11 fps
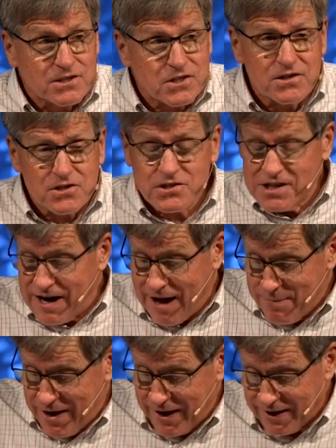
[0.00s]
decisions that I
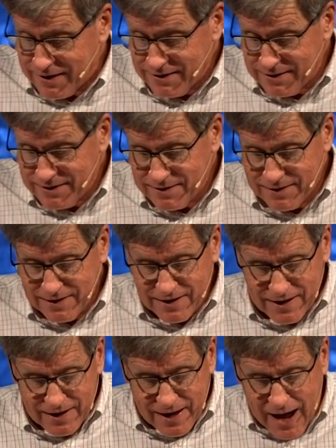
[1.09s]
make.
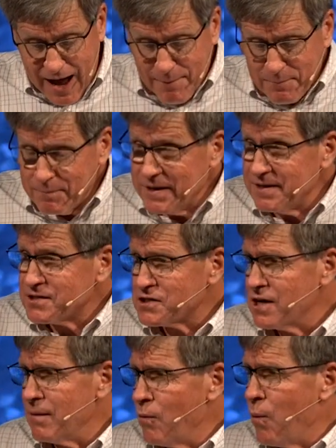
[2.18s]
I'm in
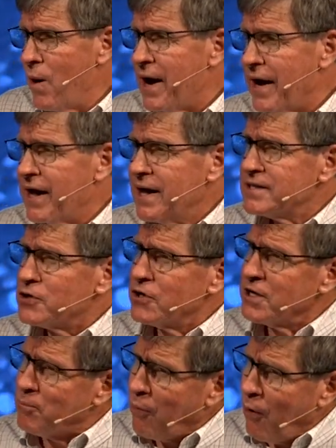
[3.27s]
some way
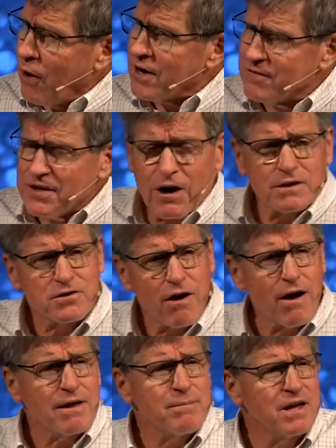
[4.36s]
turning part of the
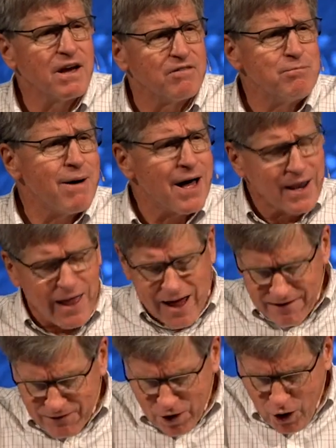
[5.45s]
autonomy of my
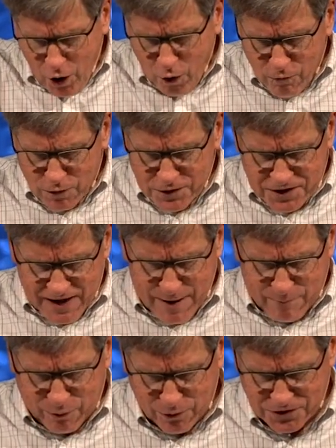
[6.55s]
life over to
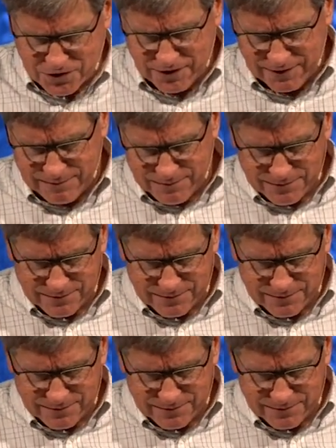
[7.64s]
that person.